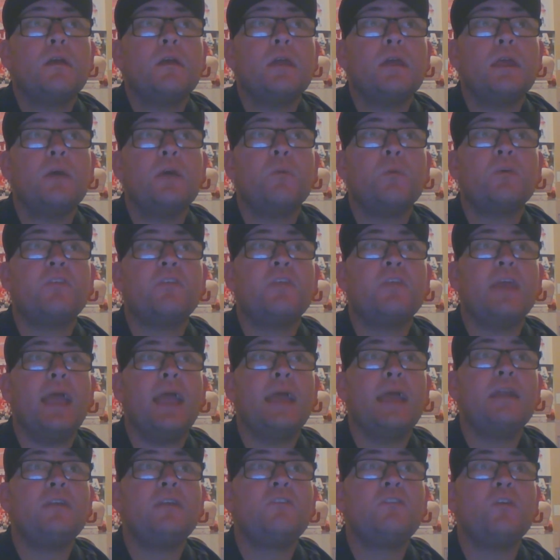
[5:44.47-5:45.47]
it was the
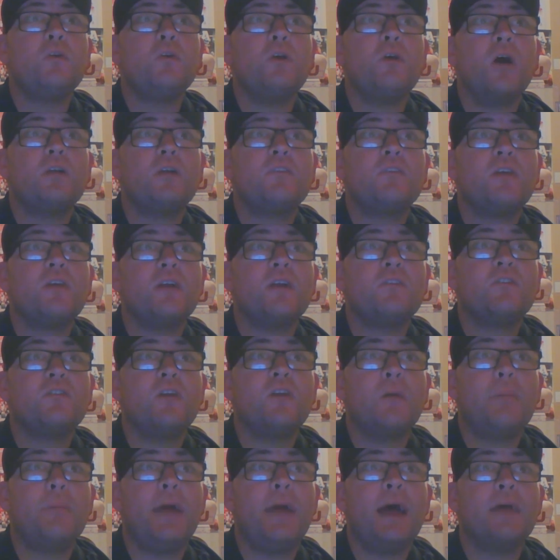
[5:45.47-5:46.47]
82-yard
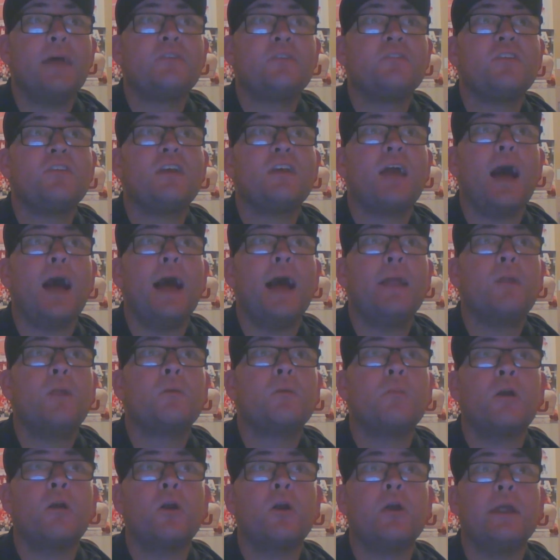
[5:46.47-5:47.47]
touchdown pass to Kyler
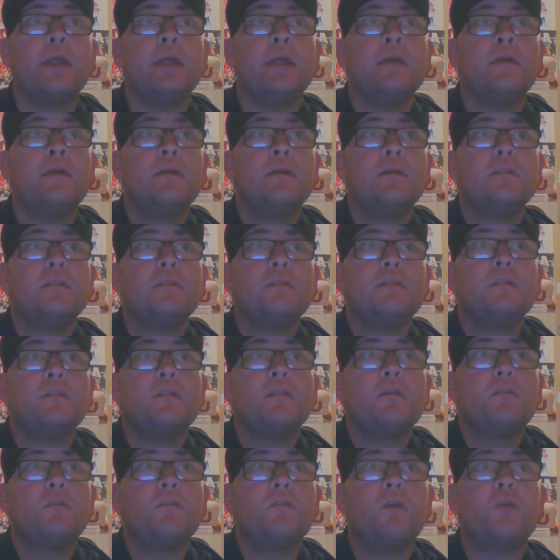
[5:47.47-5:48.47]
Murray
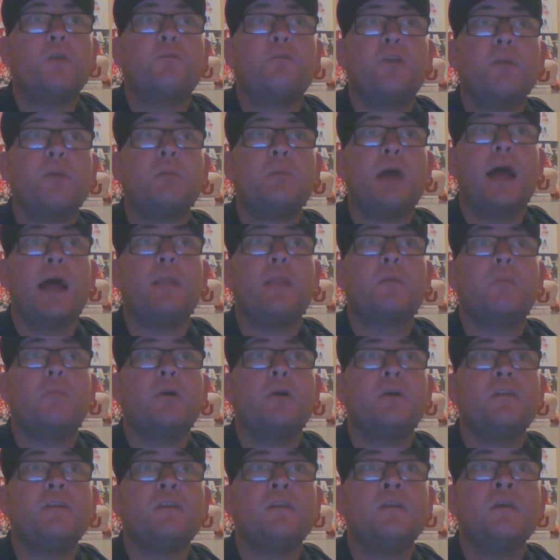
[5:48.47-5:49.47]
or from Kyler
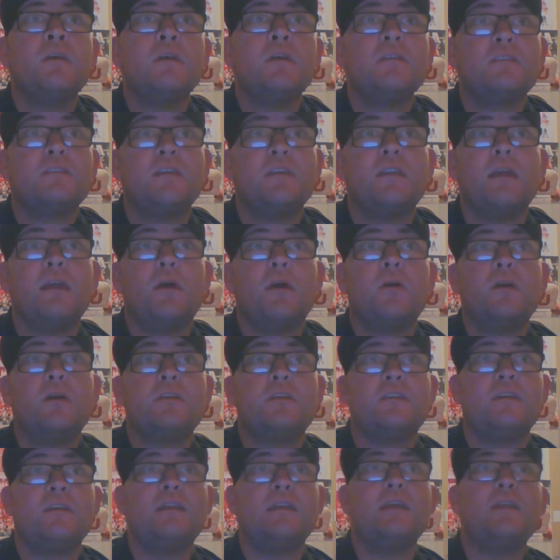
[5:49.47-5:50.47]
Murray to
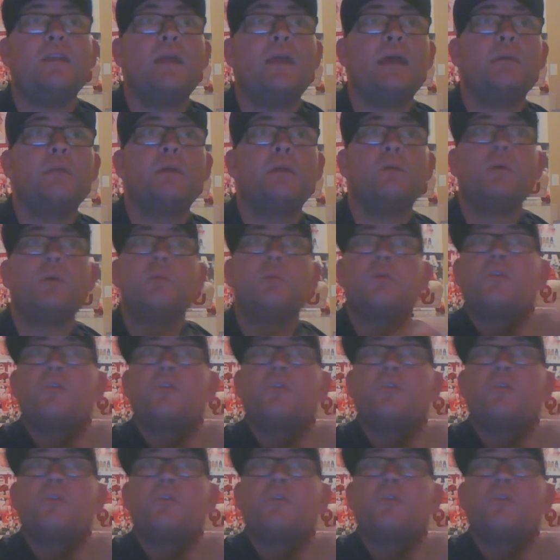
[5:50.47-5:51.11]
CeeDee Lamb that we were